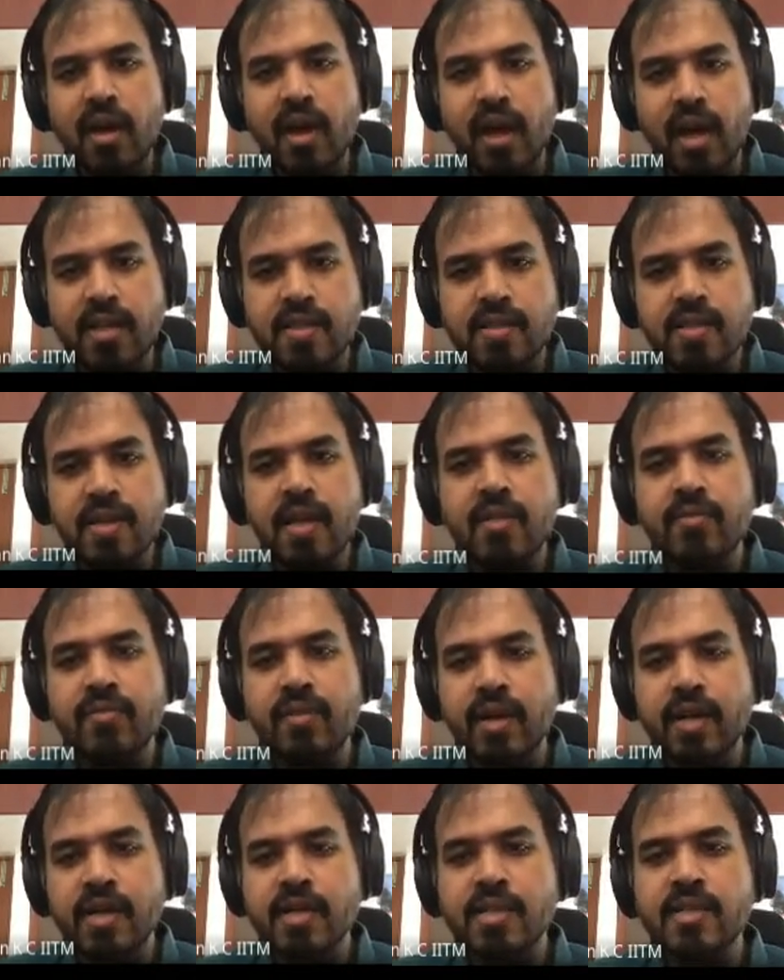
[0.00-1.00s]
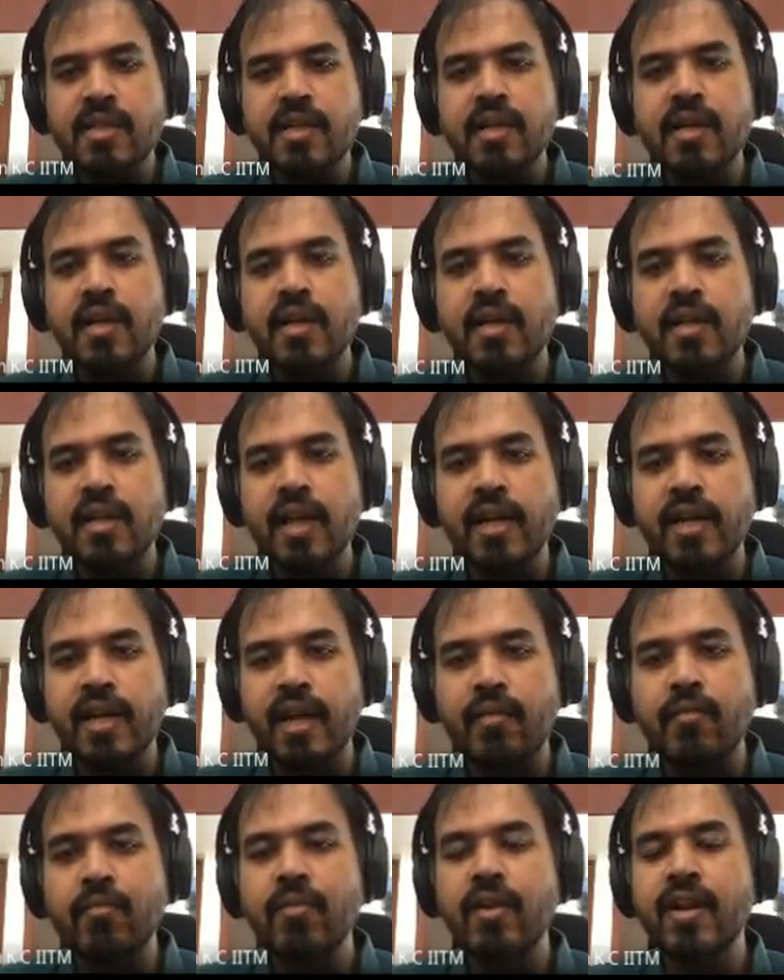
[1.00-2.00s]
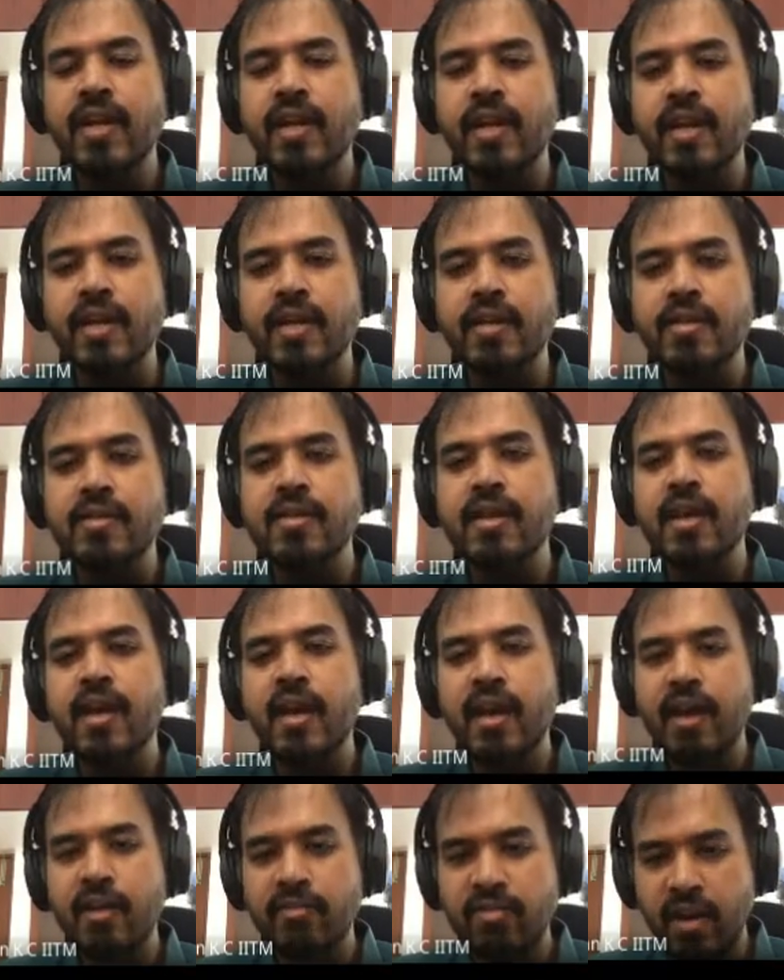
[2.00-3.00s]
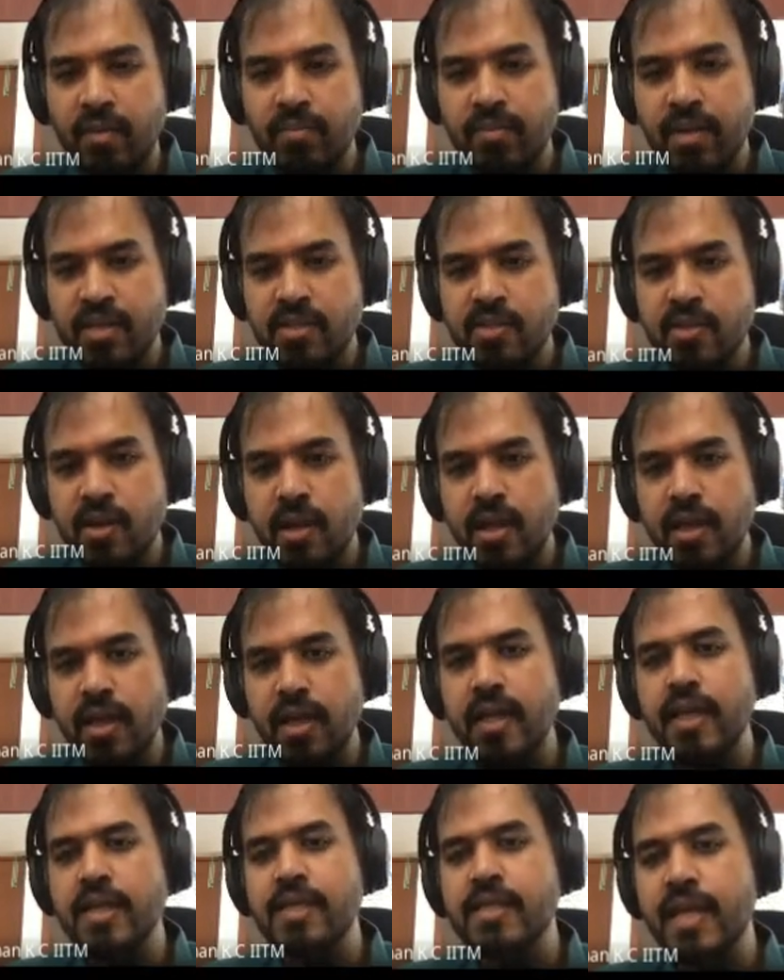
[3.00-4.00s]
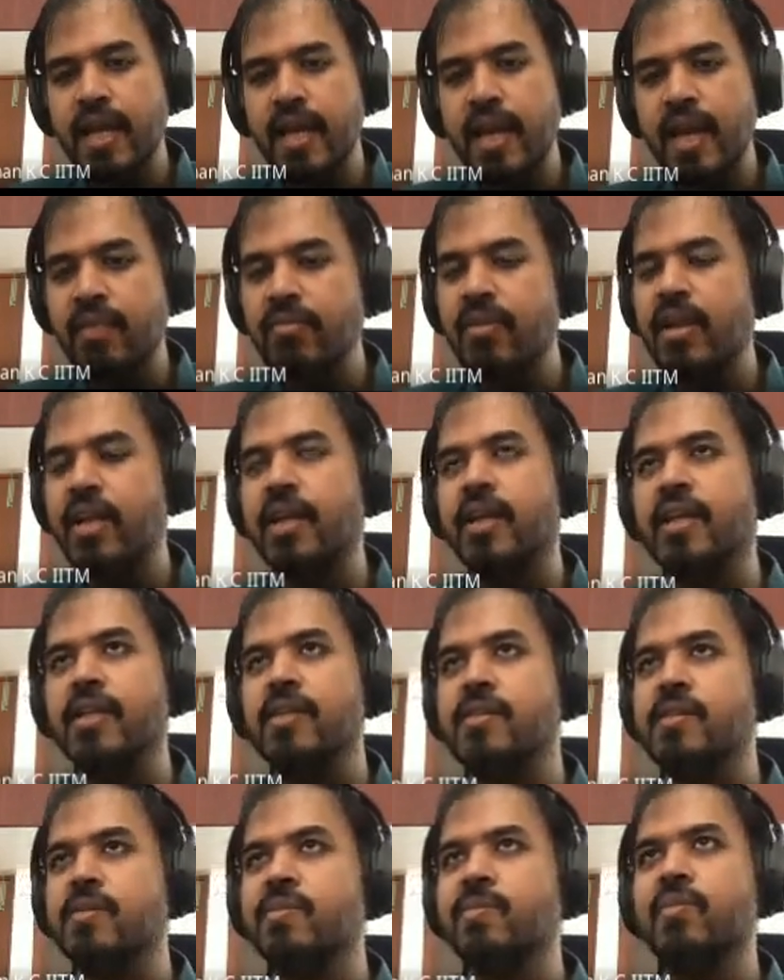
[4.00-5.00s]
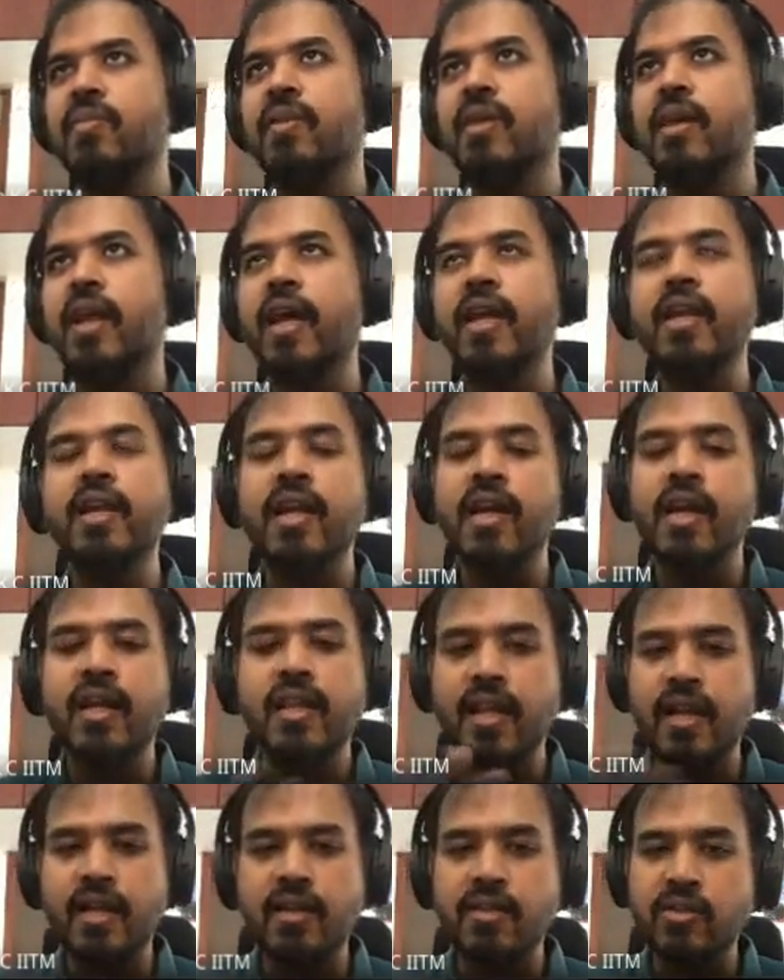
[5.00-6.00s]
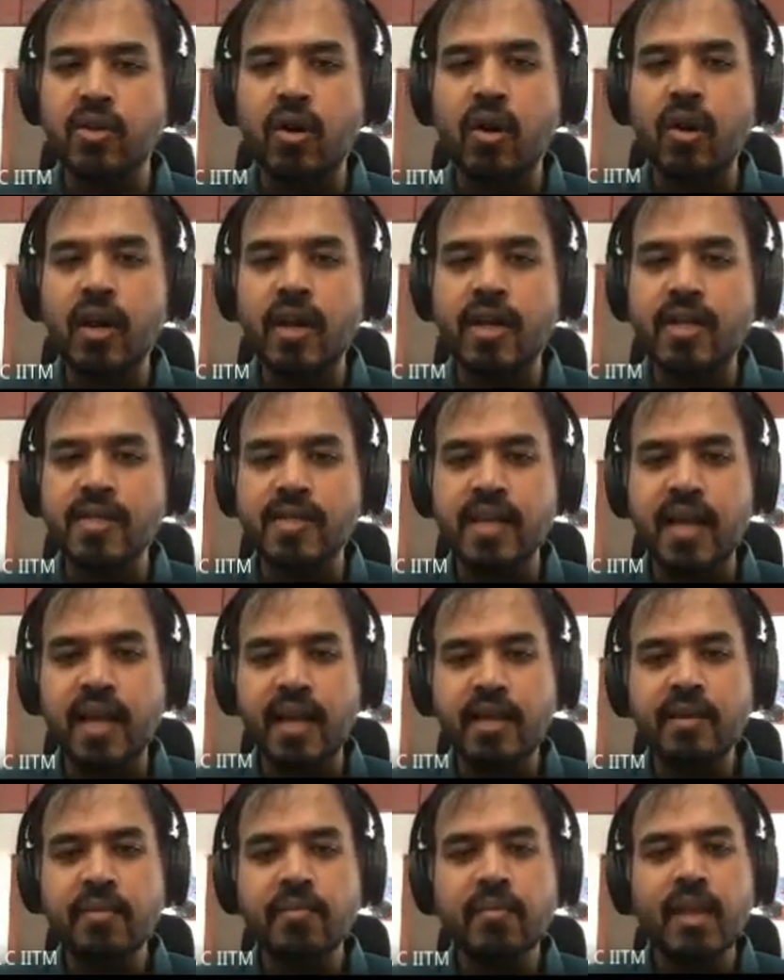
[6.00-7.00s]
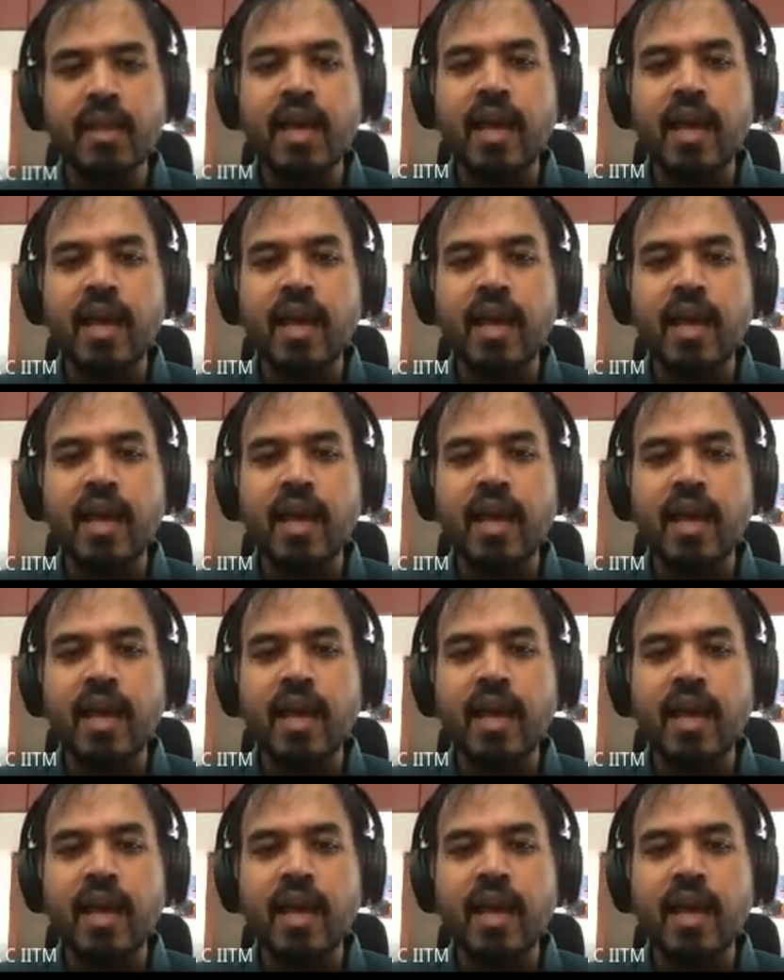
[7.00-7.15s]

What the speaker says: Consider first that m will decrease. If m does not decrease, then n will decrease, right? That is all it is saying.